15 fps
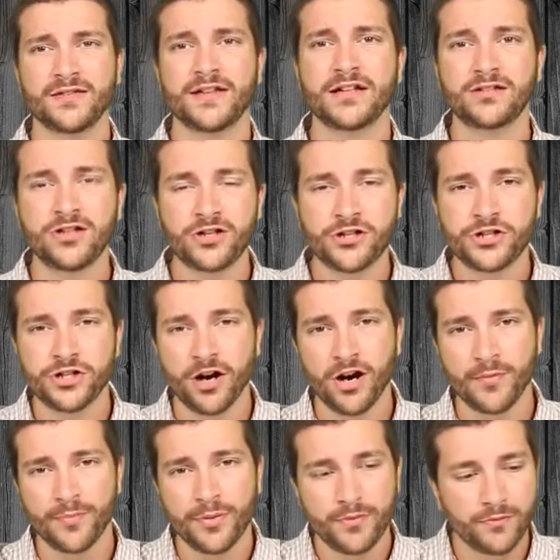They look
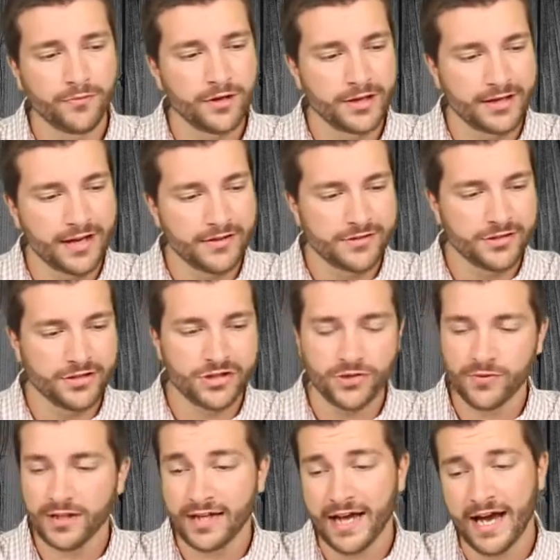sharp. What else could
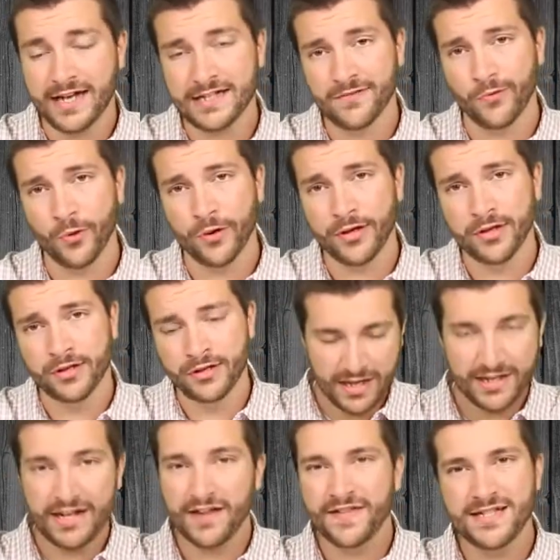you really ask for?
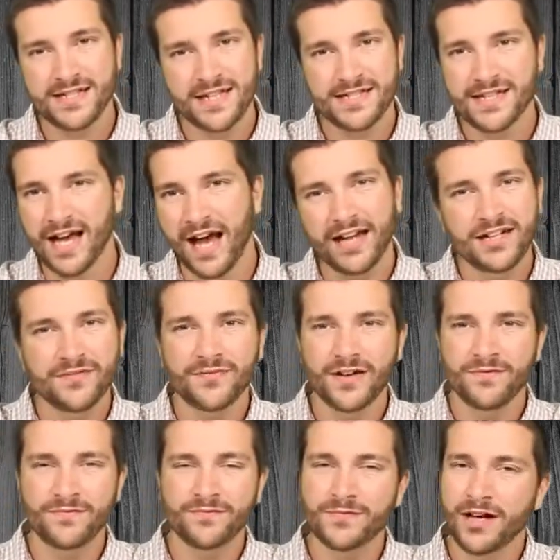Now, this is kind of
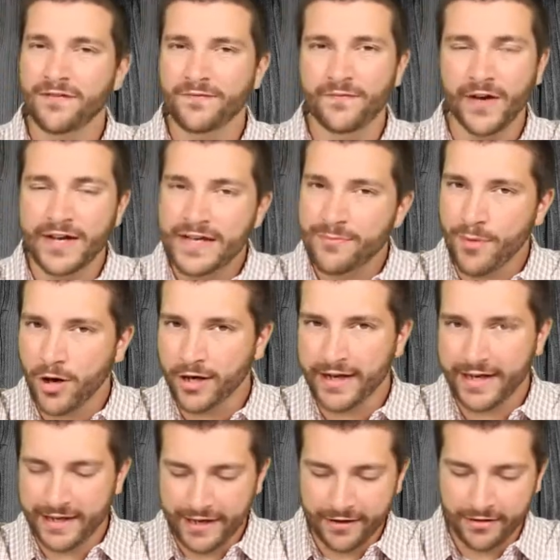a funny
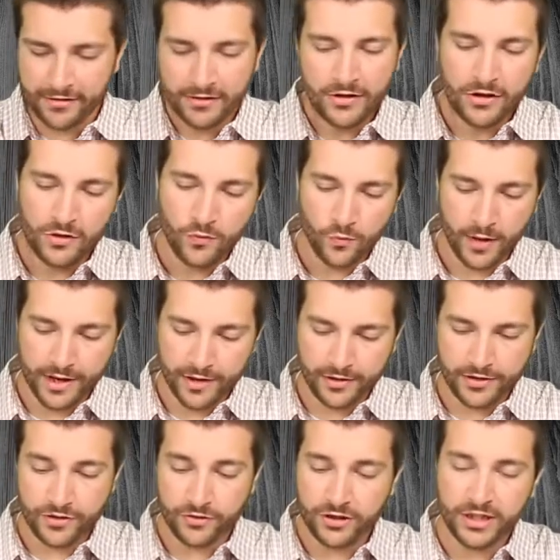market here
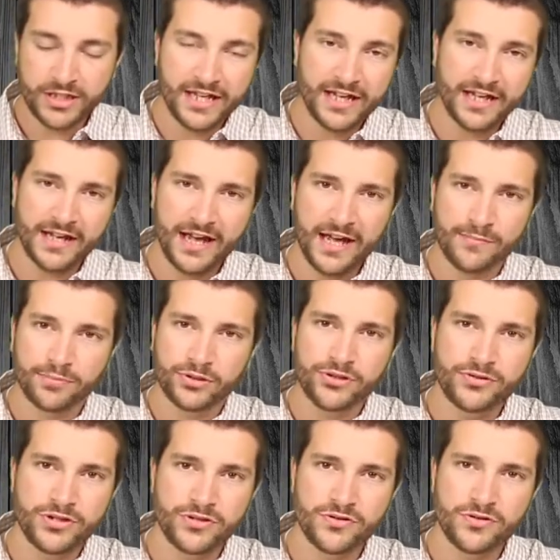where you could get a
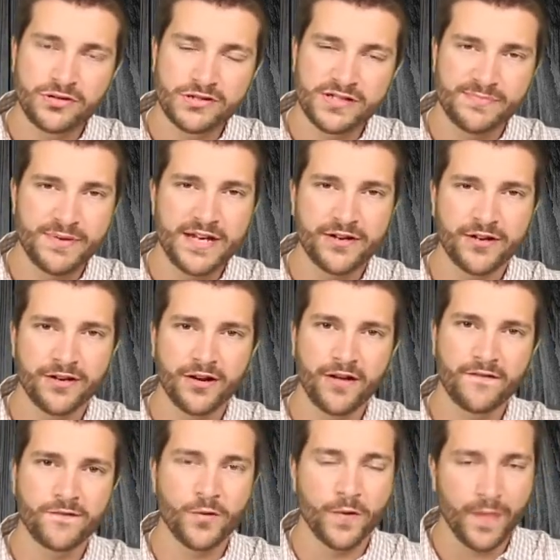Bluetooth
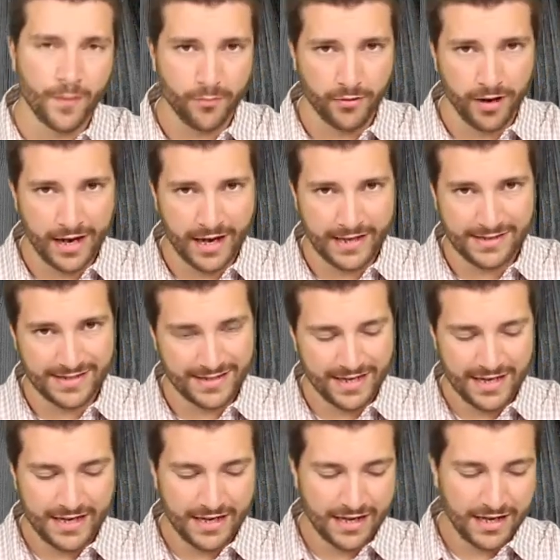speaker for the price
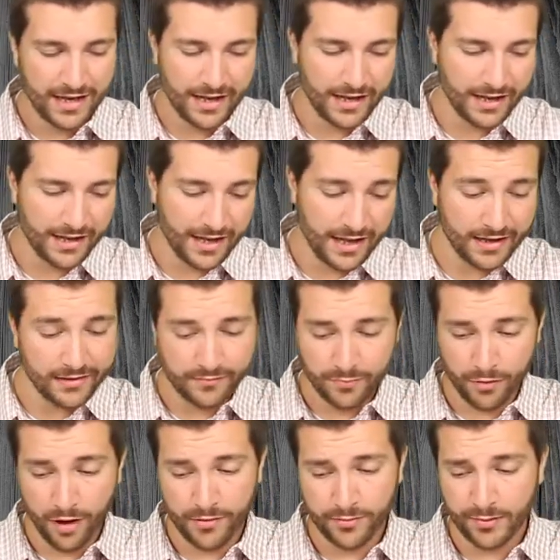and
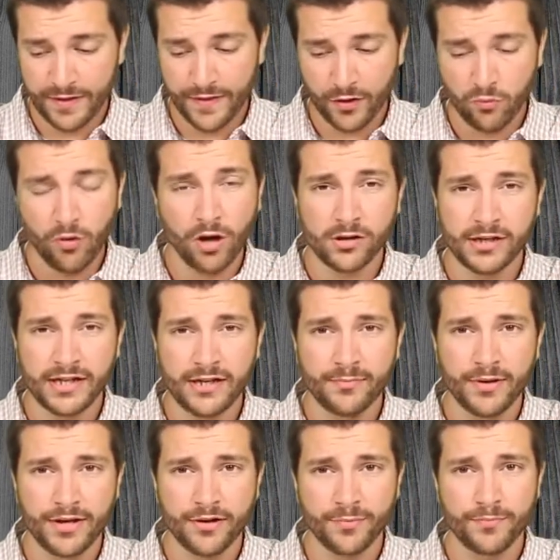probably the quality,
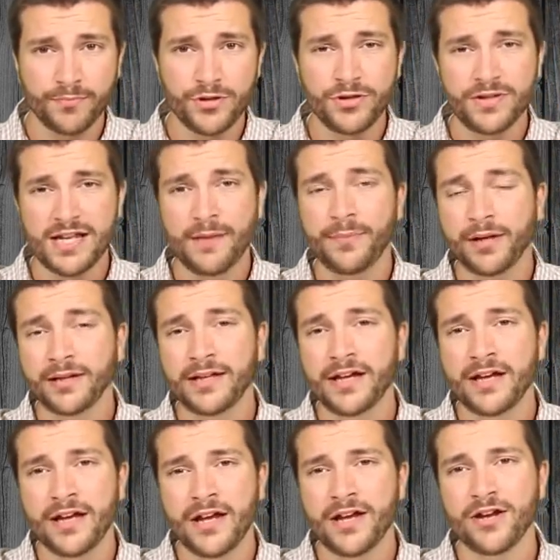but
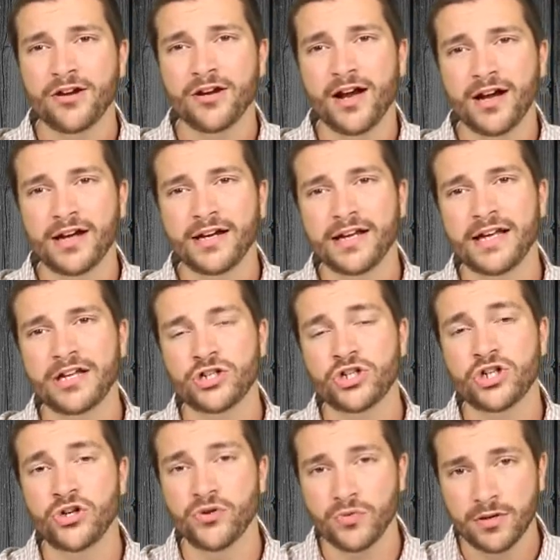typically you're not going to get
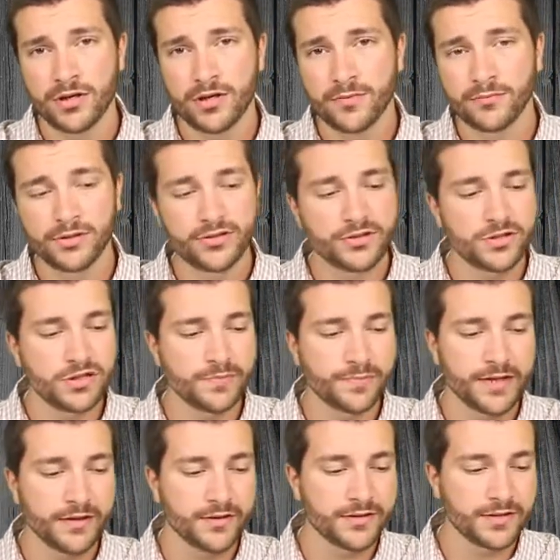2. Bluetooth
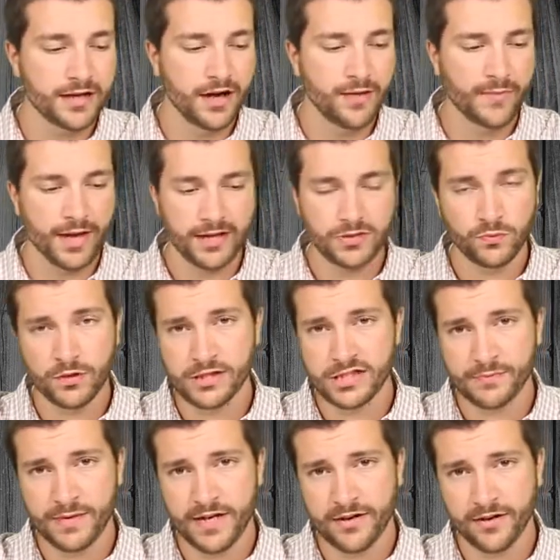speakers come as 1
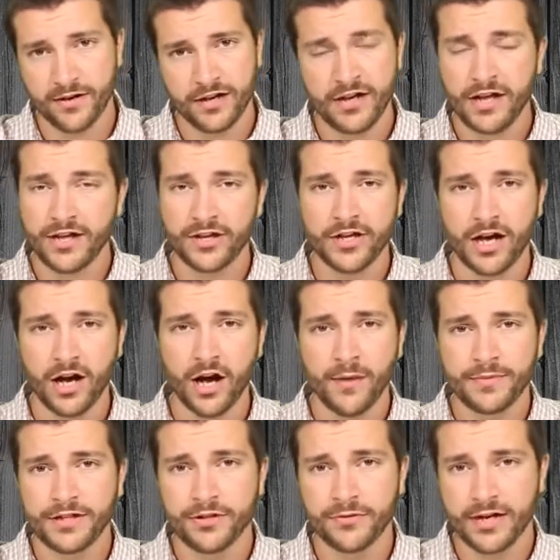speaker. You got
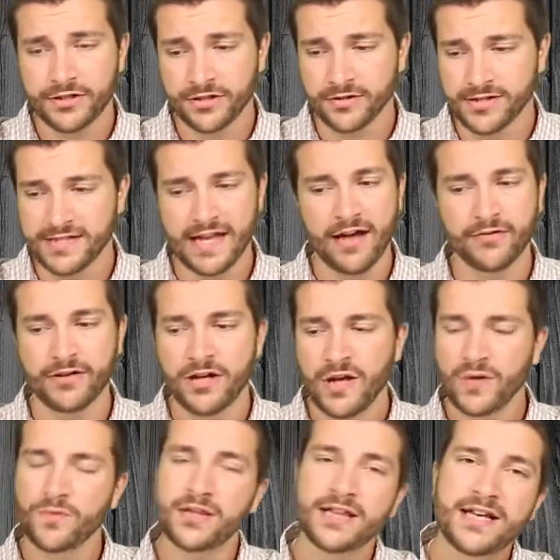omnidirectional sound.
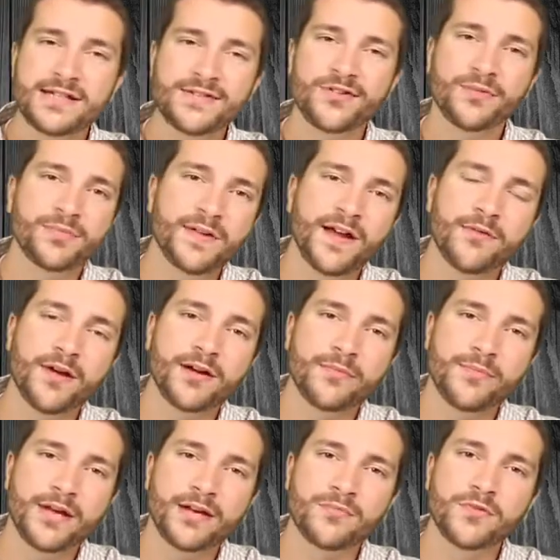With these, you can play around a
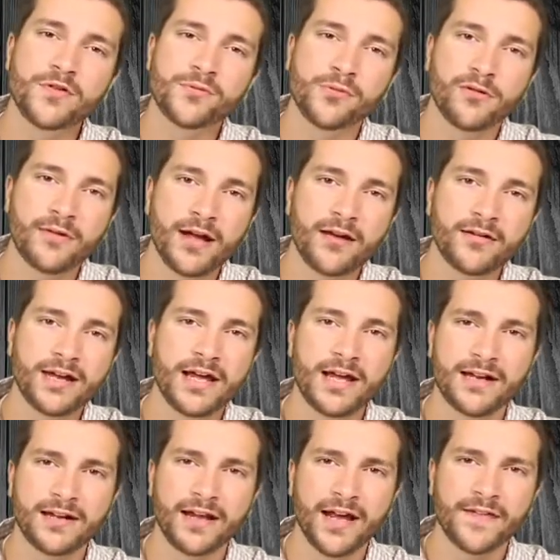bit and move them around,
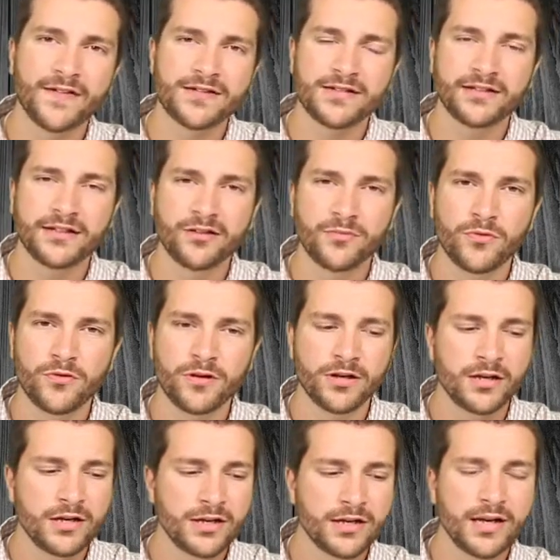and there's a little
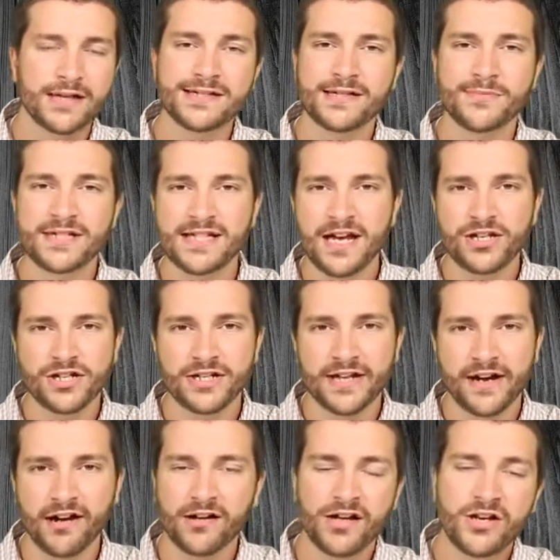more customization
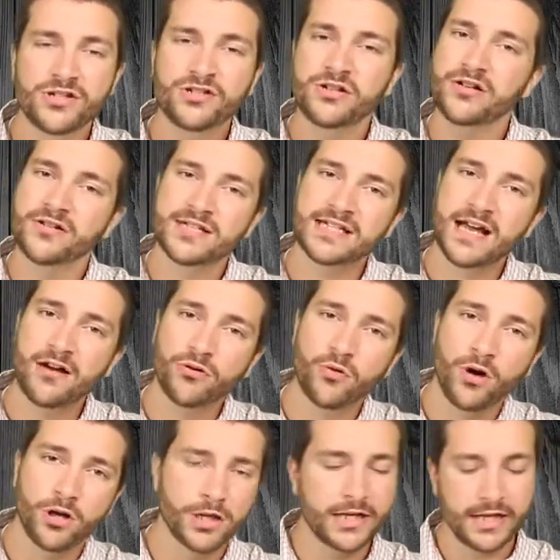there to your sound
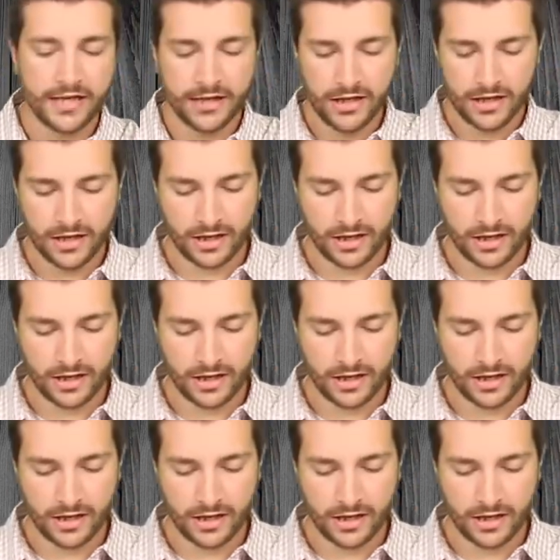quality,